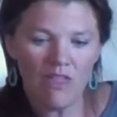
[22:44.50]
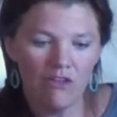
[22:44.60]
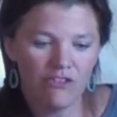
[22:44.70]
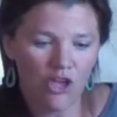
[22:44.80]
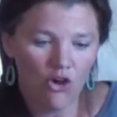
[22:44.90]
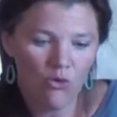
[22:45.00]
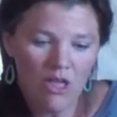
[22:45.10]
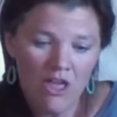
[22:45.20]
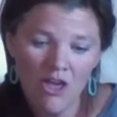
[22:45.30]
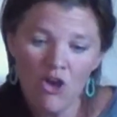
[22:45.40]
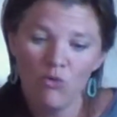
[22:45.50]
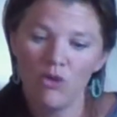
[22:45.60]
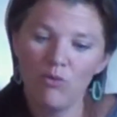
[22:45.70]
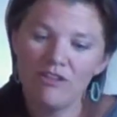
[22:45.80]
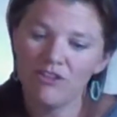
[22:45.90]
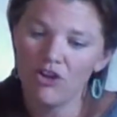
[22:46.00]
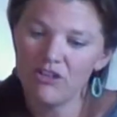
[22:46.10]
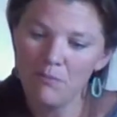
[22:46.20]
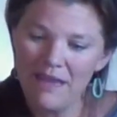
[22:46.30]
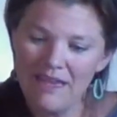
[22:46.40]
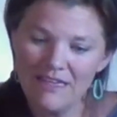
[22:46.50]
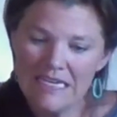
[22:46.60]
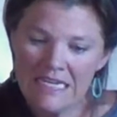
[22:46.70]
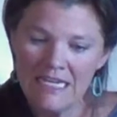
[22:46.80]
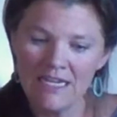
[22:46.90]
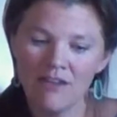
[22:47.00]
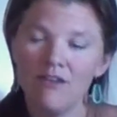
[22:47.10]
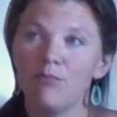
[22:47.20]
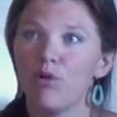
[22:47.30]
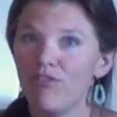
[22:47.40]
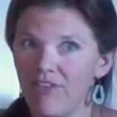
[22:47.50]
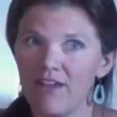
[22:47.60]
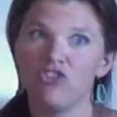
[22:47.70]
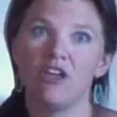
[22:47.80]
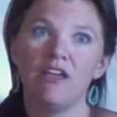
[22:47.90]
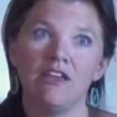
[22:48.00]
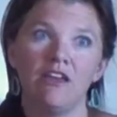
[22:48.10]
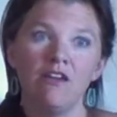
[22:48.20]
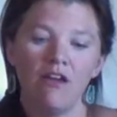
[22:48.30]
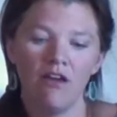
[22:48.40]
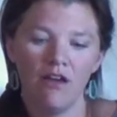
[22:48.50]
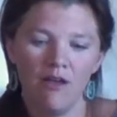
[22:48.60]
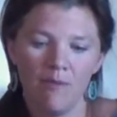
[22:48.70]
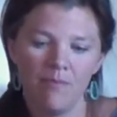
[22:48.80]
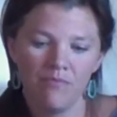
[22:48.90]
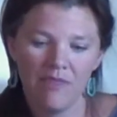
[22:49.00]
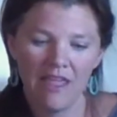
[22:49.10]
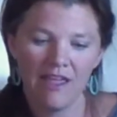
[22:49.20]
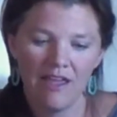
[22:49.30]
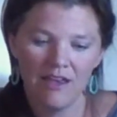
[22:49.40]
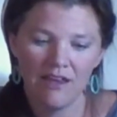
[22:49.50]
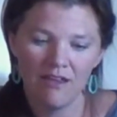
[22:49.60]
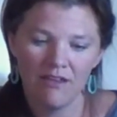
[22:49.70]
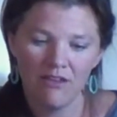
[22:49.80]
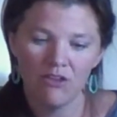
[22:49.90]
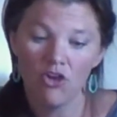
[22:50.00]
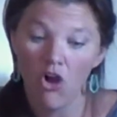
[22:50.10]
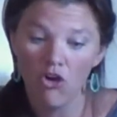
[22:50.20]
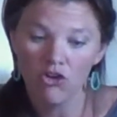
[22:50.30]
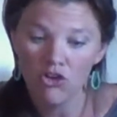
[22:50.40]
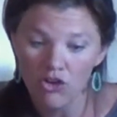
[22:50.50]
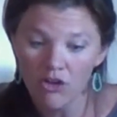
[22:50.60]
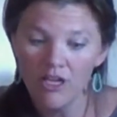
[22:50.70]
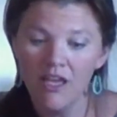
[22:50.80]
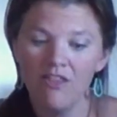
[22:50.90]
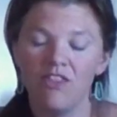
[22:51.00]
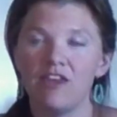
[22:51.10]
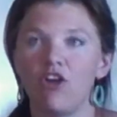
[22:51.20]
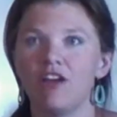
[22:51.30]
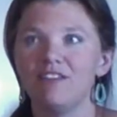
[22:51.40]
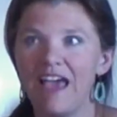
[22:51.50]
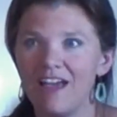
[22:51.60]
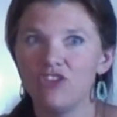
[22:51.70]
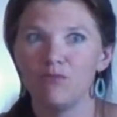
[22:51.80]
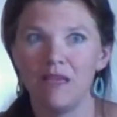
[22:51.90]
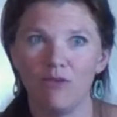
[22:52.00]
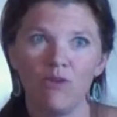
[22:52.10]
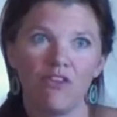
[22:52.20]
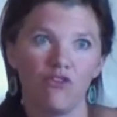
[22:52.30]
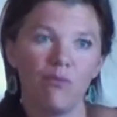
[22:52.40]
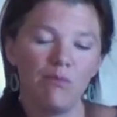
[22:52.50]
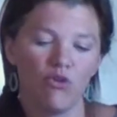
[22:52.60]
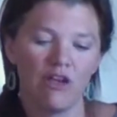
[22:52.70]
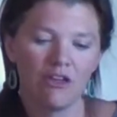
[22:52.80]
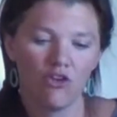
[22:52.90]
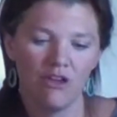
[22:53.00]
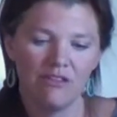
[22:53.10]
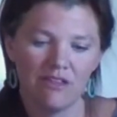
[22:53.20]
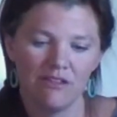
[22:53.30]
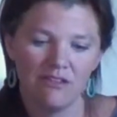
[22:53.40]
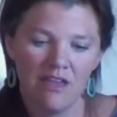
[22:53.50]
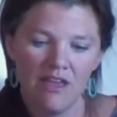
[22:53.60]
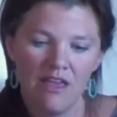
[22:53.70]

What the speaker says: So when we start demanding perfection and all good, then our attachment with other people increases.